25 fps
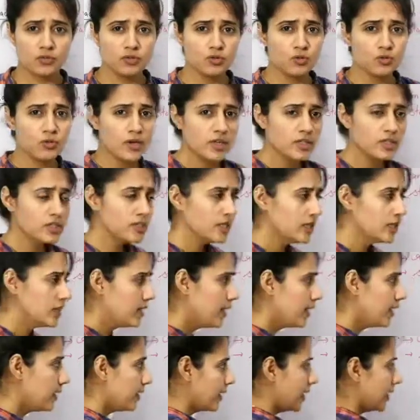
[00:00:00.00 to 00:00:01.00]
or you can say
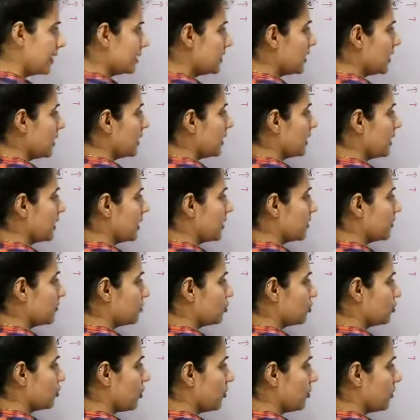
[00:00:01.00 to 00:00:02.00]
that
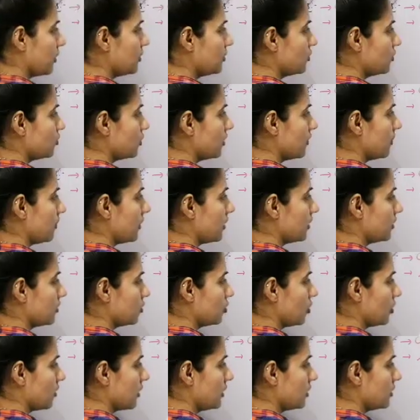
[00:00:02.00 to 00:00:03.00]
SRTF,
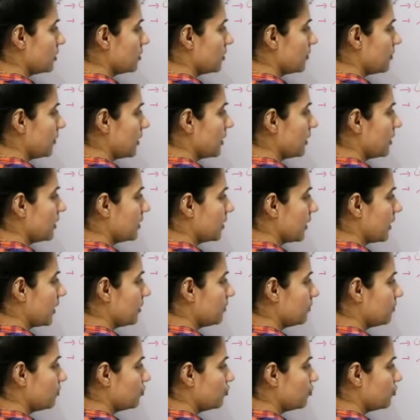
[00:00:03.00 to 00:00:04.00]
shortest remaining
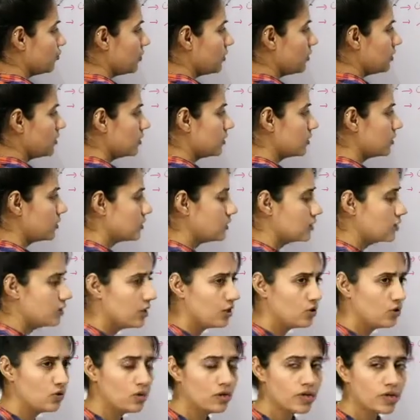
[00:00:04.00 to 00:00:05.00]
time first
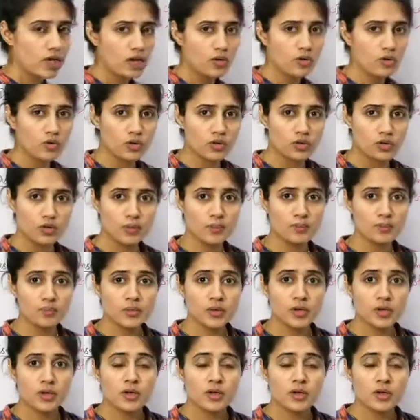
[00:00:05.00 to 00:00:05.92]
scheduling algorithm,